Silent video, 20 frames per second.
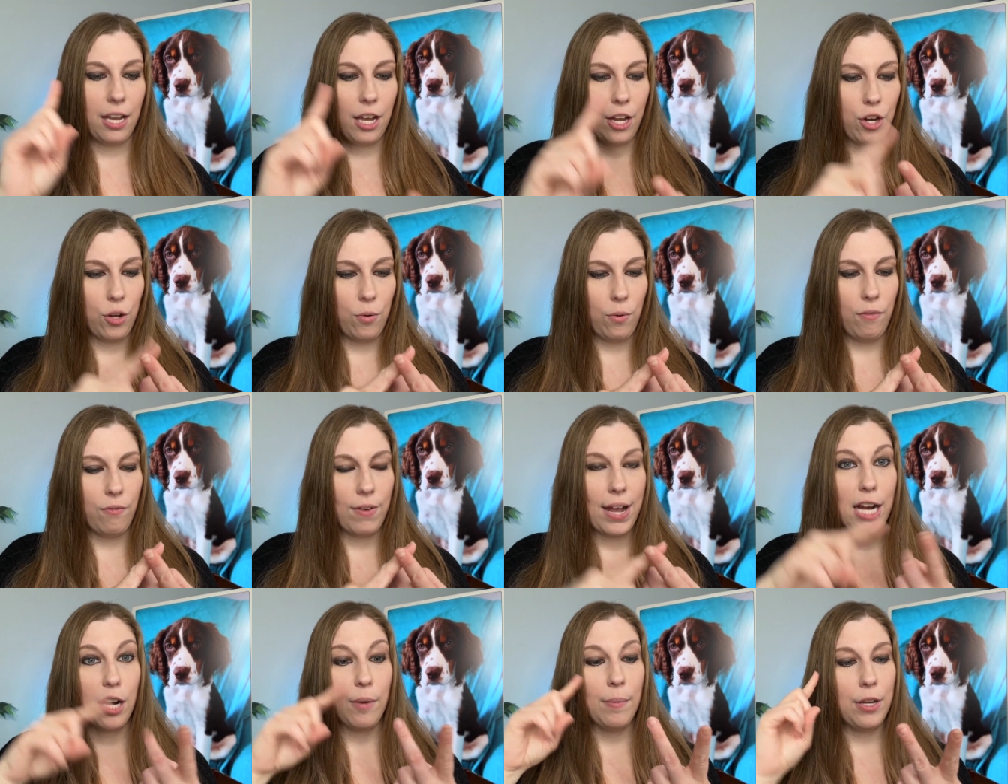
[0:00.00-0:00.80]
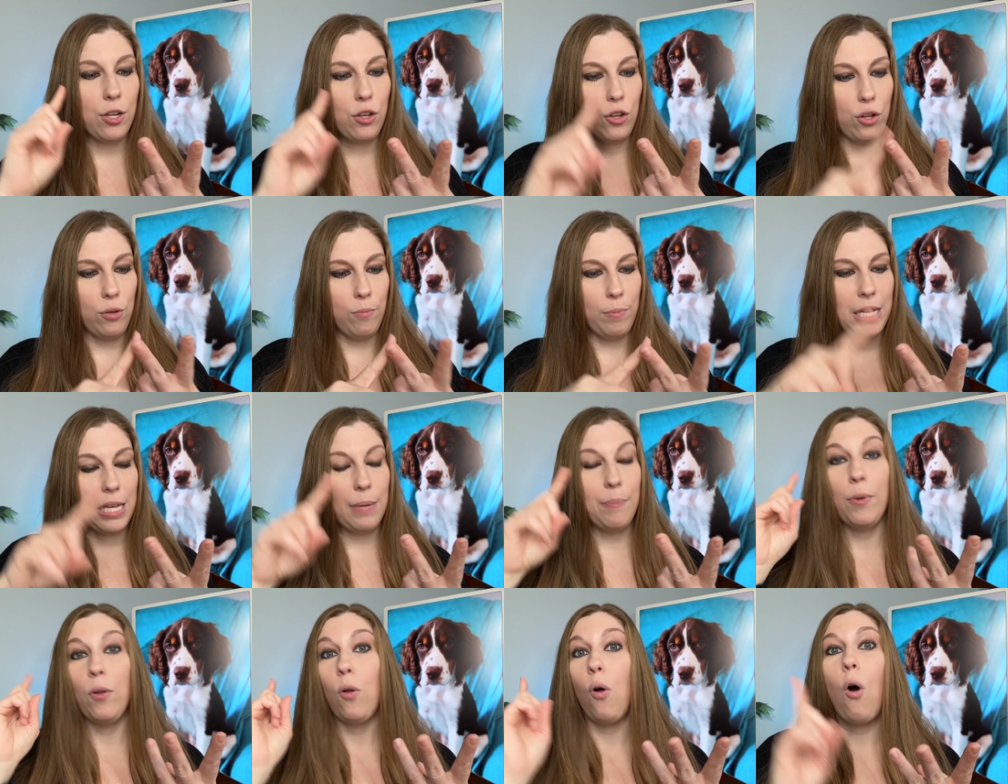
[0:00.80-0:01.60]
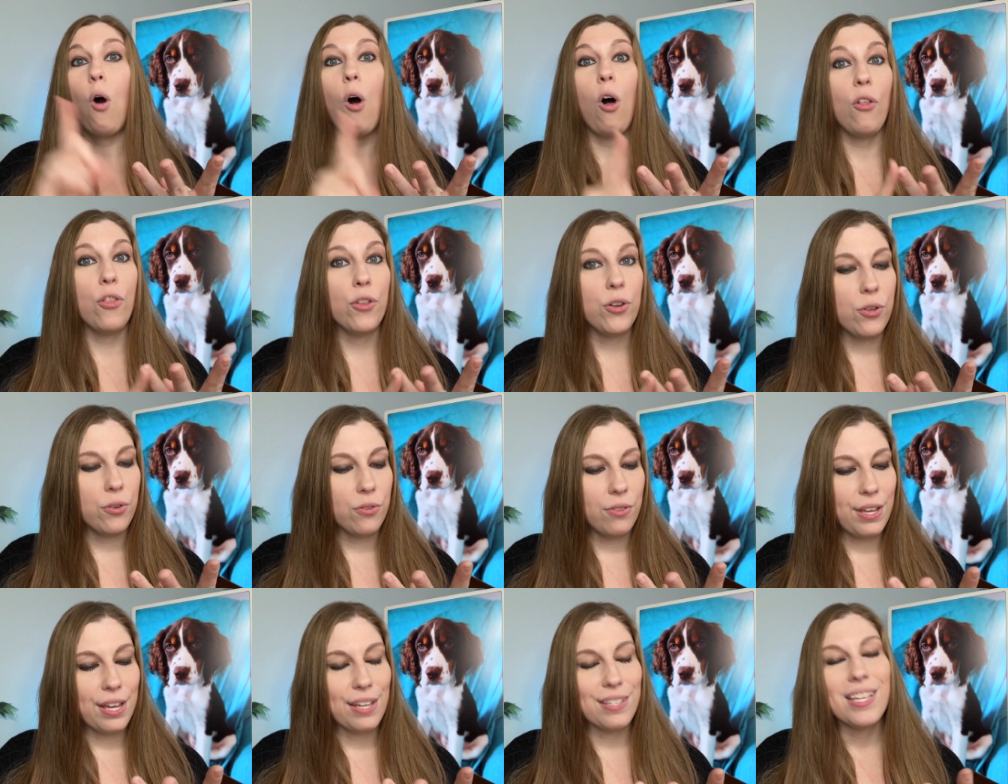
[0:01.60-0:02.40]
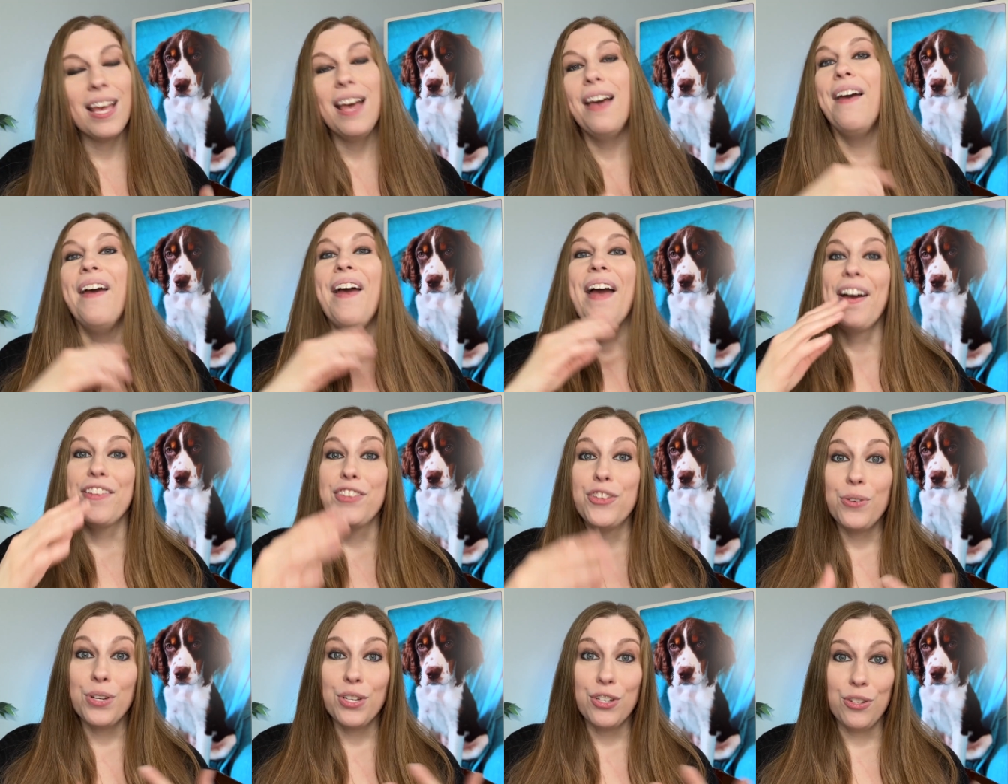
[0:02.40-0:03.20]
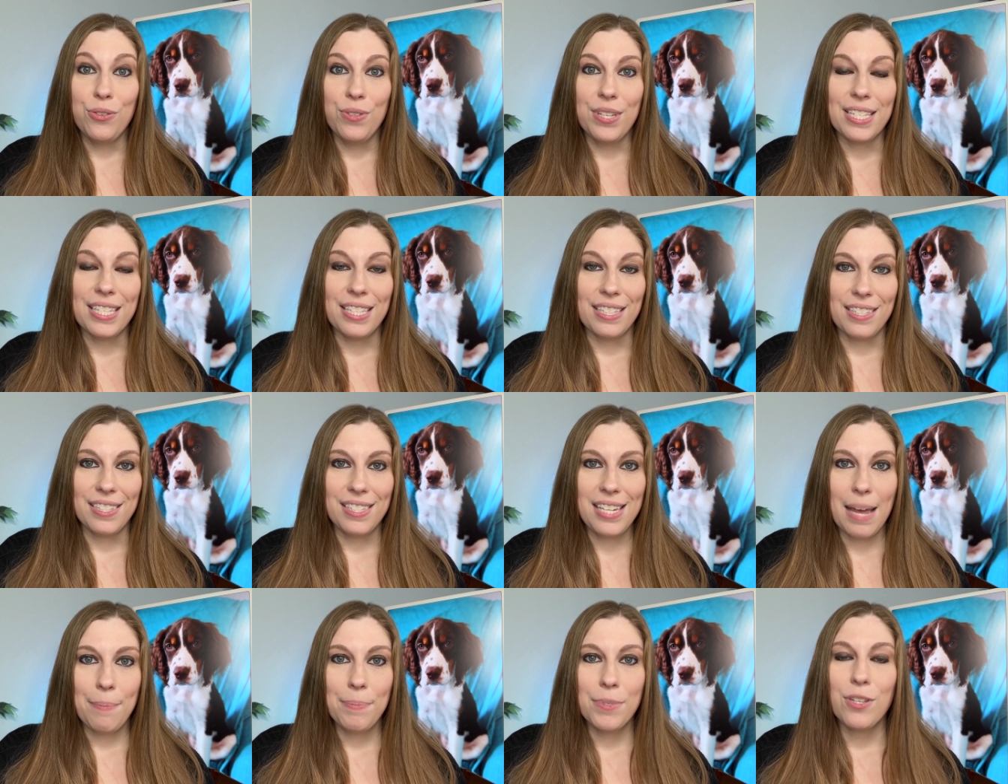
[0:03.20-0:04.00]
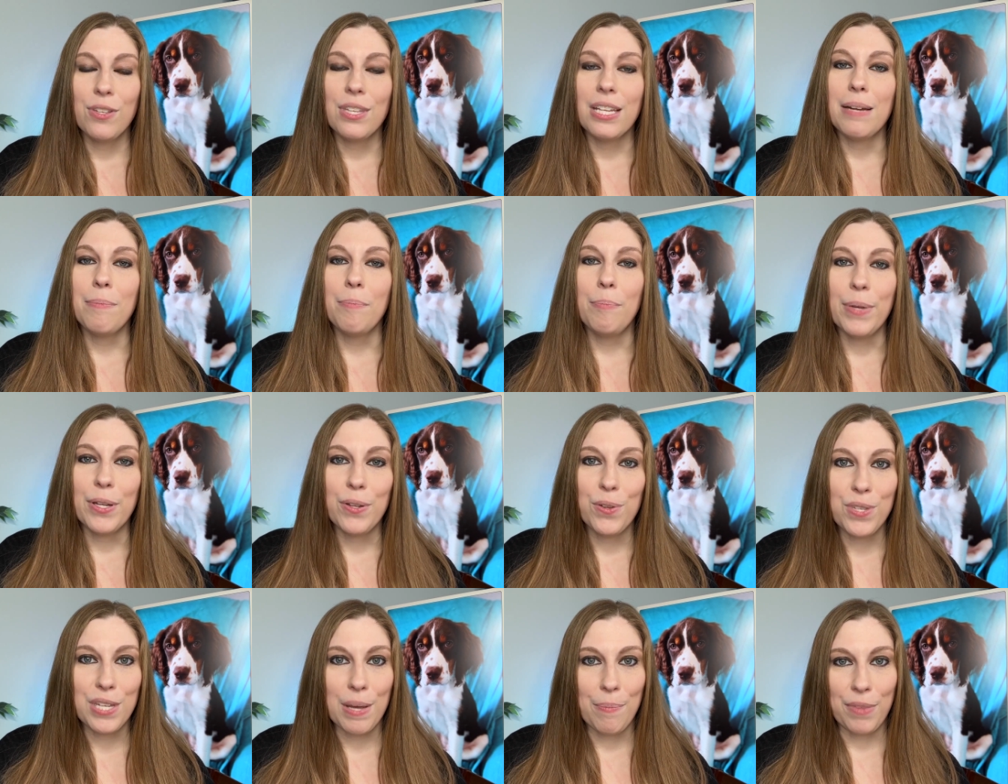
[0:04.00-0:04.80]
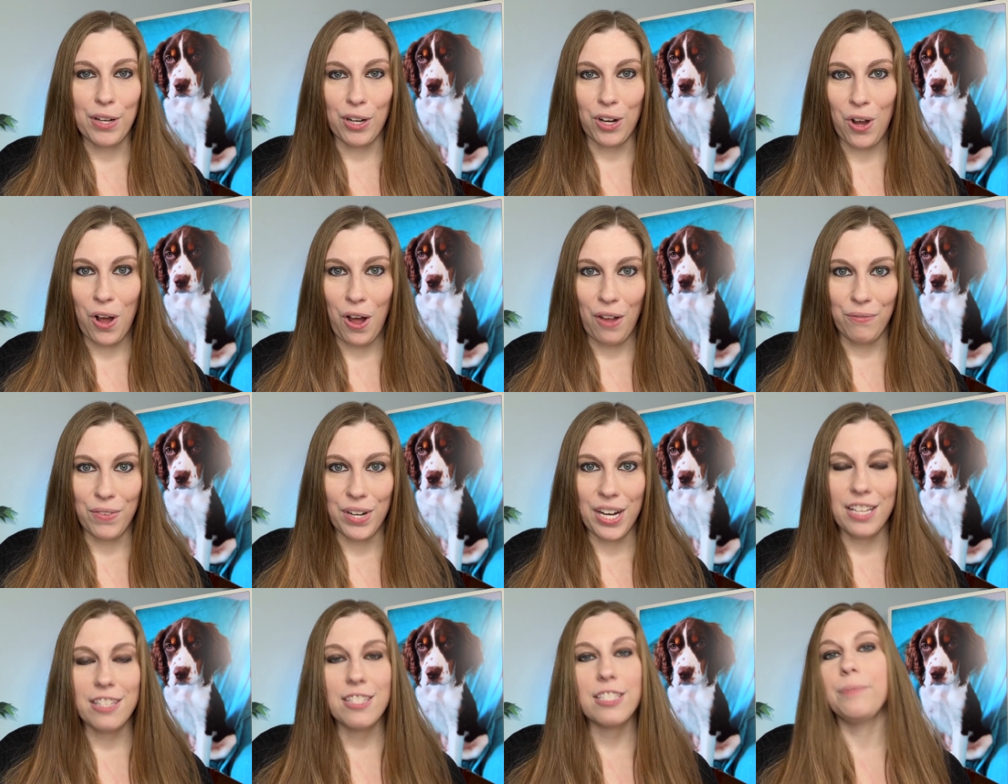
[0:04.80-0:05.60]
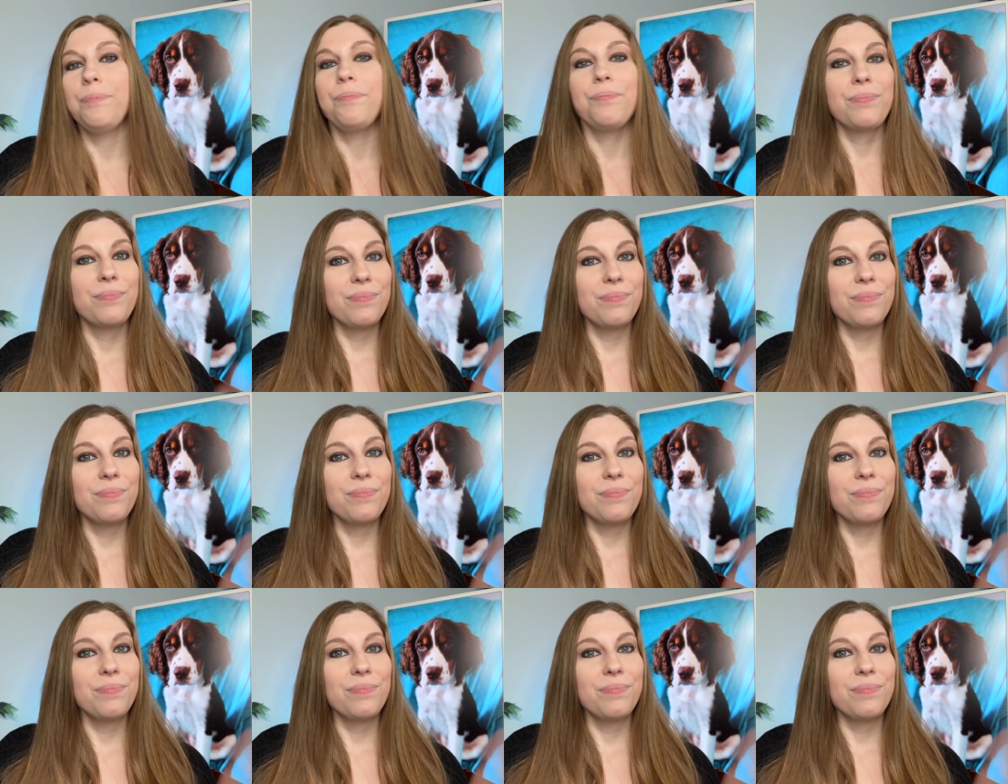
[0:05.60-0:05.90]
a new environment, new people, all the new things. And you can do this in steps so that it builds up their confidence.